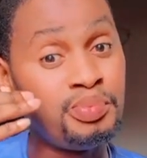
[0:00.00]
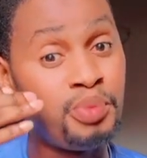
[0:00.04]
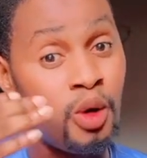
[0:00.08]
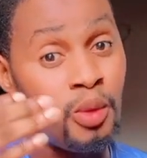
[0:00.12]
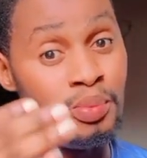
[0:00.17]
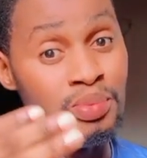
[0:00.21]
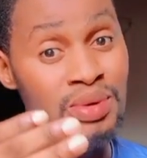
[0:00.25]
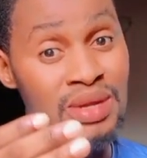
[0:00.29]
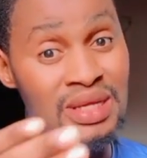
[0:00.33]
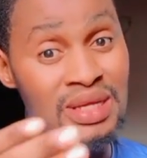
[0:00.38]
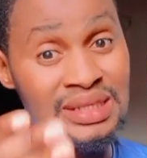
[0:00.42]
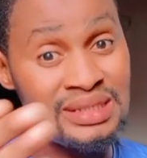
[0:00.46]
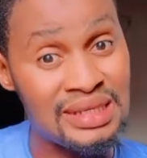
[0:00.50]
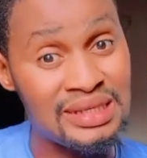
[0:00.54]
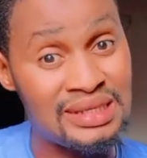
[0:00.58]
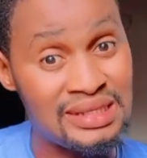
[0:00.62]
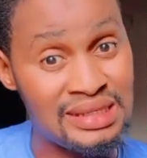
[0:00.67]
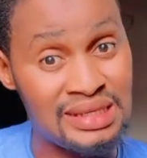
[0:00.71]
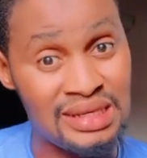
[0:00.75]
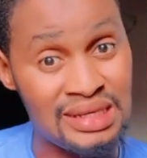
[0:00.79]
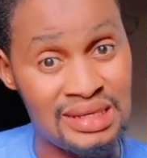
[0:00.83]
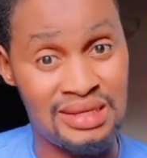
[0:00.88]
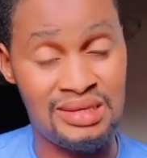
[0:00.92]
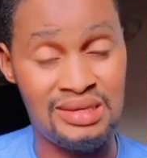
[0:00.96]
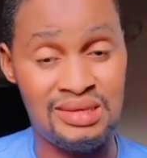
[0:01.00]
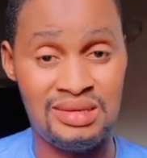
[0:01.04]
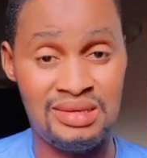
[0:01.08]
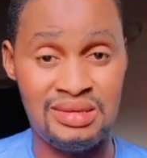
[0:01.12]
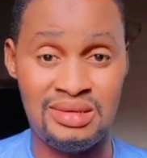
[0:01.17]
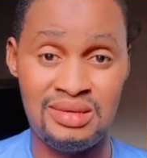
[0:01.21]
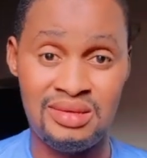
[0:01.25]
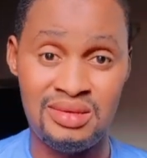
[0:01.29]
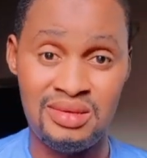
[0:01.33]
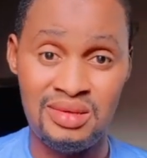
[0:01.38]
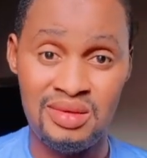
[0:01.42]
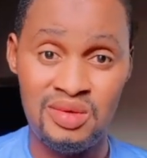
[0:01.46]
publicity?
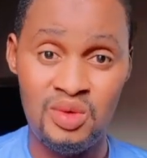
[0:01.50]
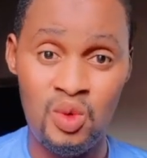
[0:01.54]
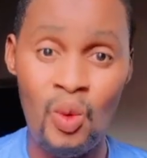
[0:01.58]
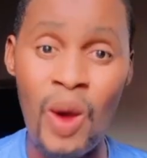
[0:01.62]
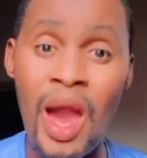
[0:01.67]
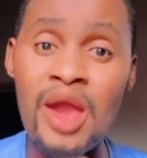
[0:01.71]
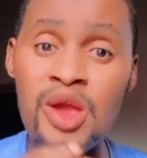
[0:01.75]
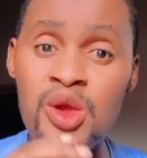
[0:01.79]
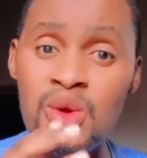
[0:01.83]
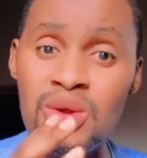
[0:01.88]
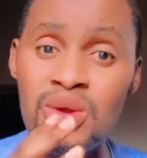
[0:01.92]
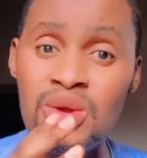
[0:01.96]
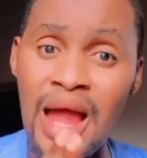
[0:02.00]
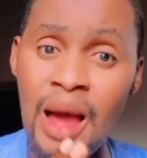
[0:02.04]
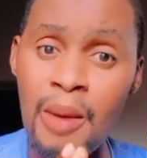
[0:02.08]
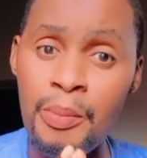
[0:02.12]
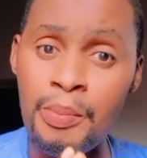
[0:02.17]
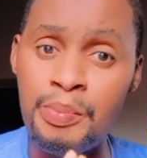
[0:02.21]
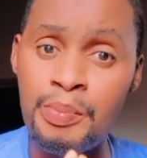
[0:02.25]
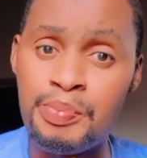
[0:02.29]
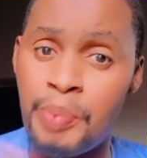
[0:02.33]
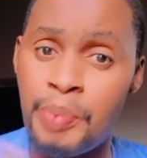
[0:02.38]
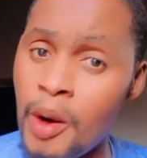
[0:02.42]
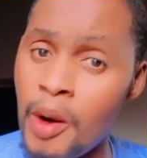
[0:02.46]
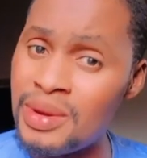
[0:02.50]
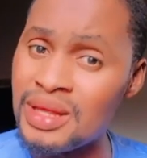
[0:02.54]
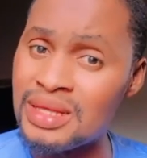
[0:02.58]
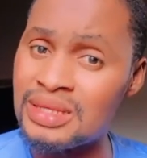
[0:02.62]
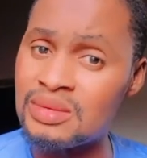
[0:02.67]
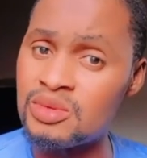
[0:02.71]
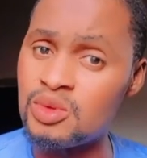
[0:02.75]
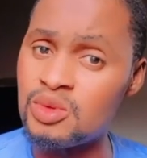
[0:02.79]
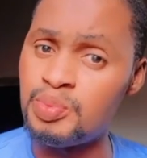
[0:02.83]
Why are you not public?